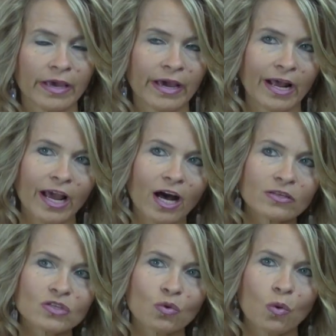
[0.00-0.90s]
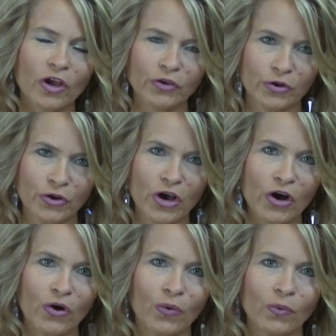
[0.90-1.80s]
And I also want you to
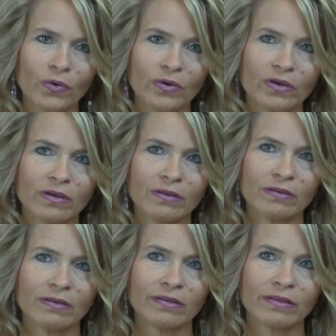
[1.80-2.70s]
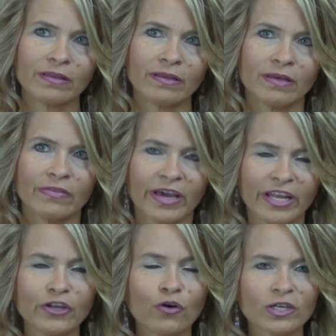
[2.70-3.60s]
know that
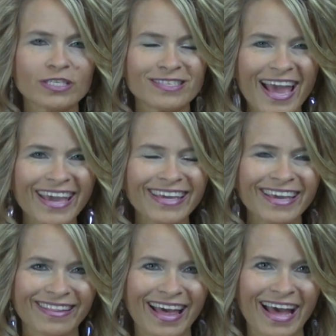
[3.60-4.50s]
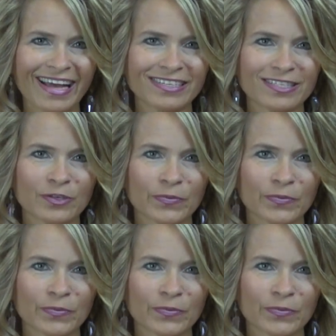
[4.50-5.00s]
in your saying that,